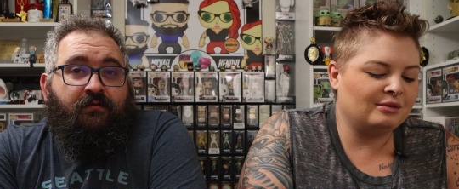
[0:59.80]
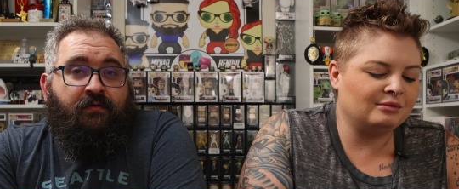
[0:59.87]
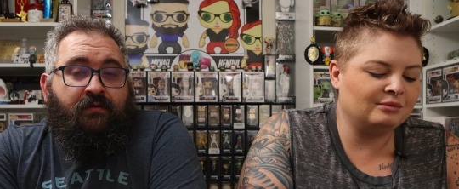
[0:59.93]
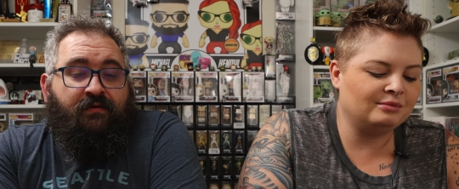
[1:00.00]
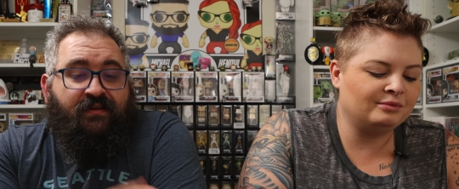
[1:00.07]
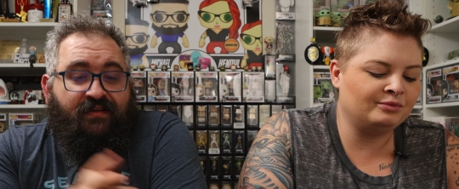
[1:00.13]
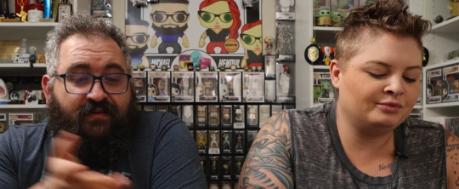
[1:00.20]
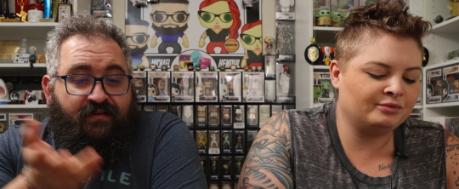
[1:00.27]

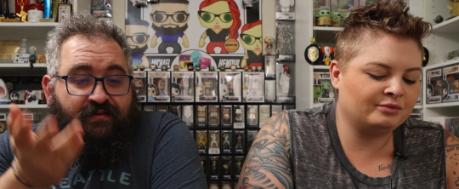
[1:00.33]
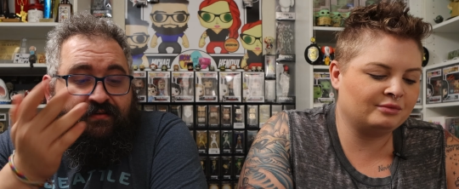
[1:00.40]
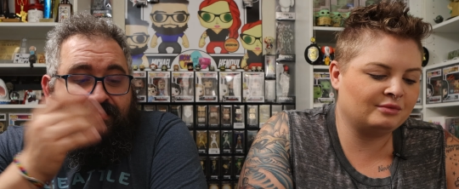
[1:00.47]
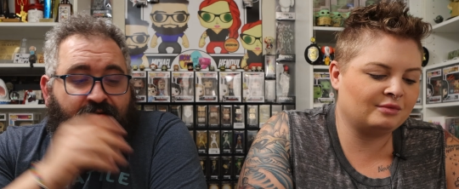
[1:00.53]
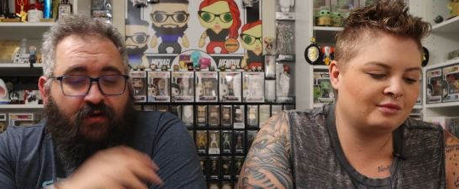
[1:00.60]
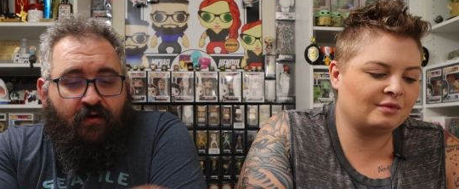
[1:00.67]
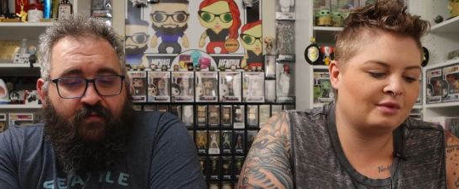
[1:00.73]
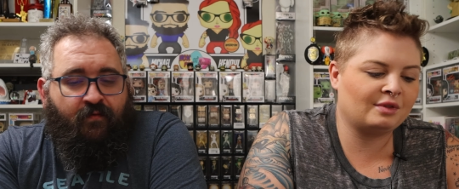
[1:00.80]
Speaker 1: Well,
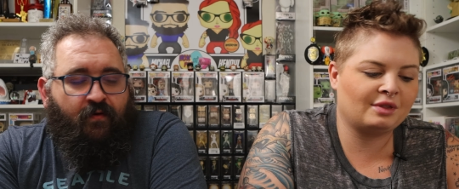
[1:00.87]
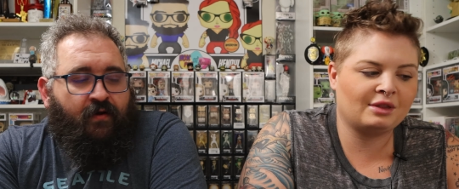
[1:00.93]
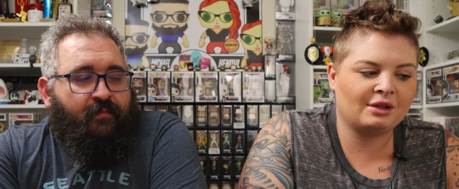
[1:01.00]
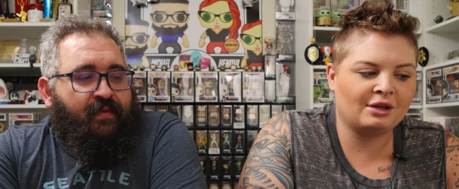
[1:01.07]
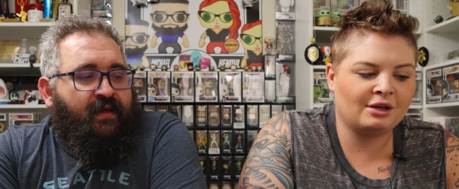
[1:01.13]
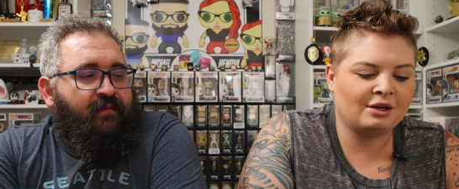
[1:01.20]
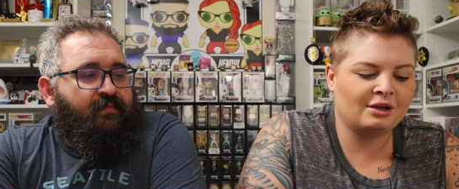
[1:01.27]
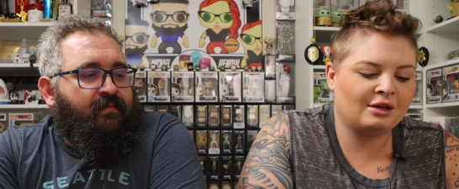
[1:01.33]
Speaker 2: go
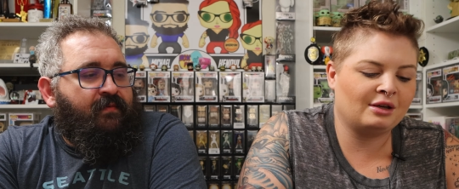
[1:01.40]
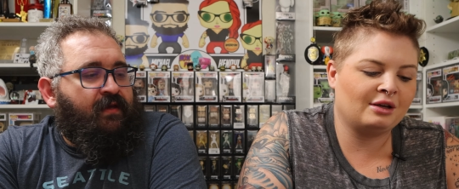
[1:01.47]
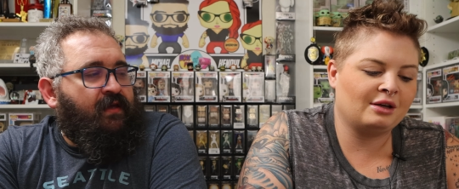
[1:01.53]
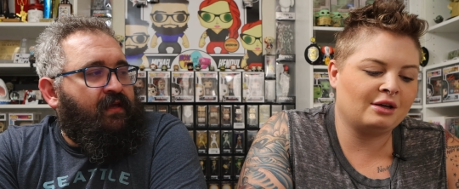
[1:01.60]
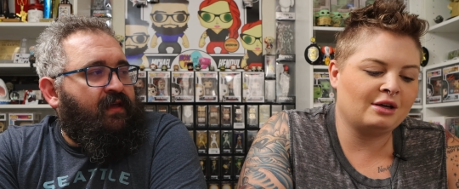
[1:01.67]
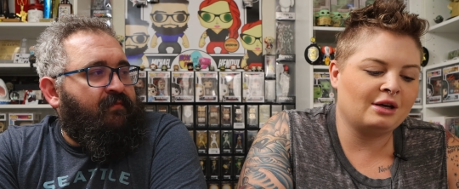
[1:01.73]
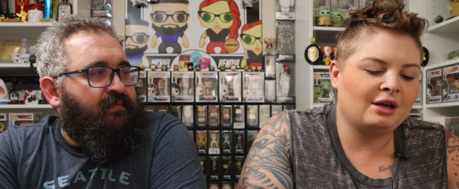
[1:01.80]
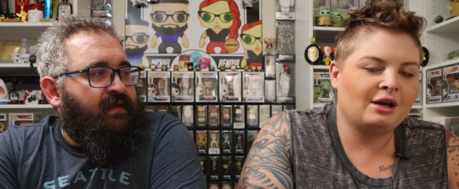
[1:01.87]
for it, babe.
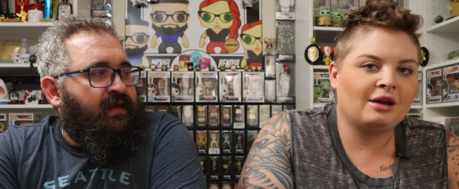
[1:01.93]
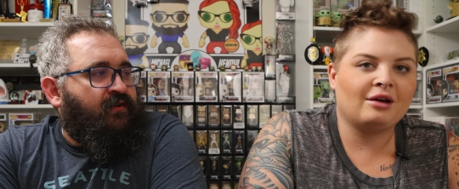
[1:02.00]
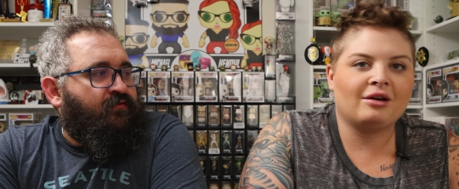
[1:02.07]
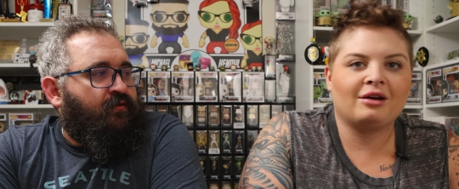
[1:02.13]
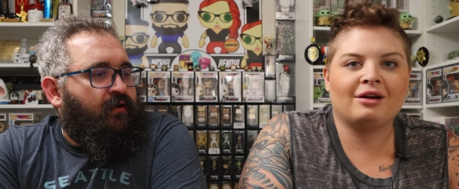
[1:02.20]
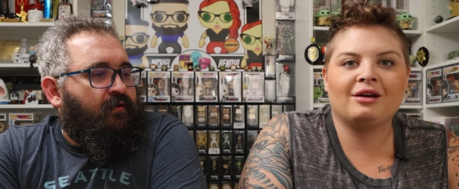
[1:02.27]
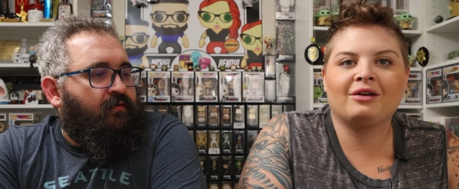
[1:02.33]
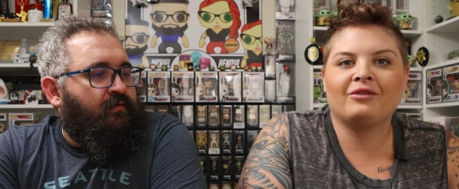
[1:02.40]
Give them the
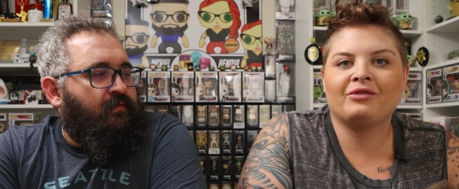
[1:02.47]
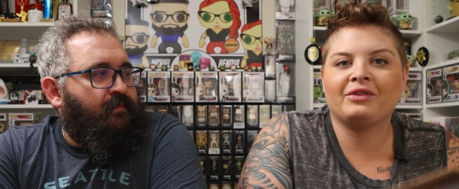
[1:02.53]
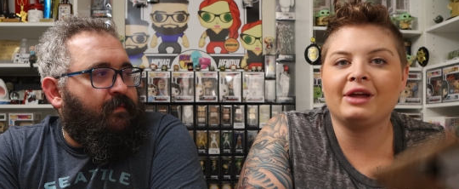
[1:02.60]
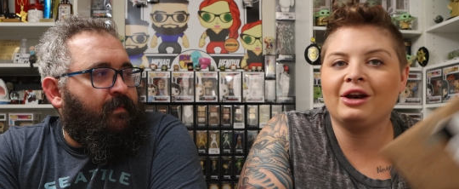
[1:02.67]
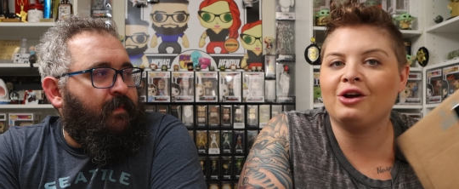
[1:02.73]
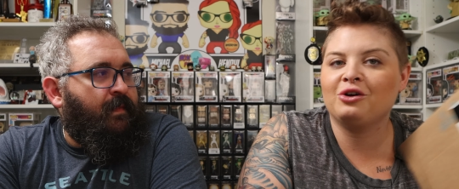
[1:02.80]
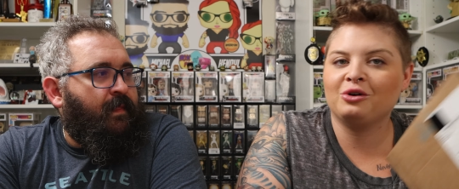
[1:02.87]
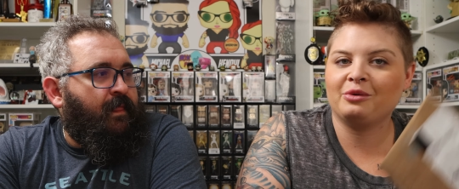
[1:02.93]
intro.
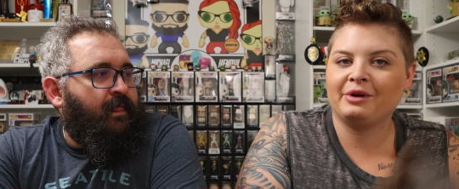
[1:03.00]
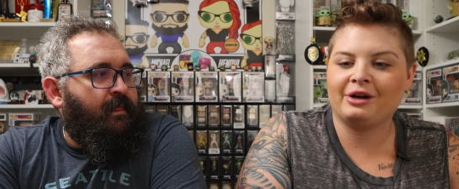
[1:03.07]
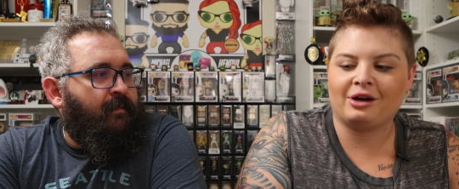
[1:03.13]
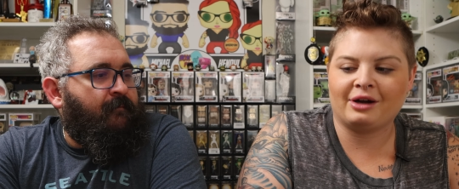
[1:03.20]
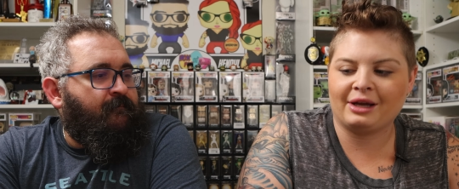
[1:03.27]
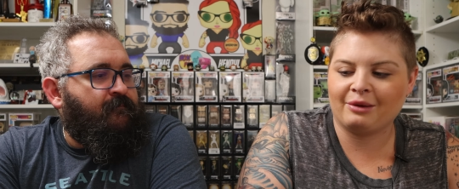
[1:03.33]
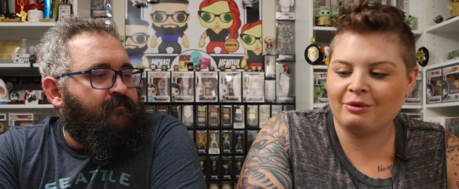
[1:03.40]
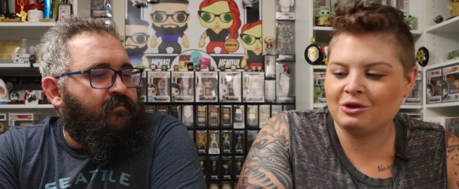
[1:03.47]
Speaker 1: They know who we
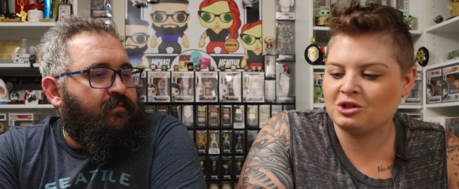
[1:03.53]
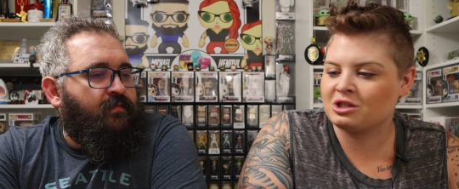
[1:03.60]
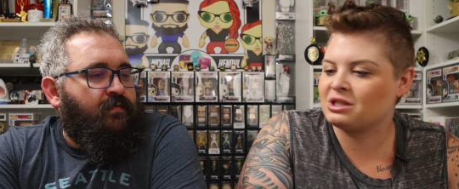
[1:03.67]
are. Can we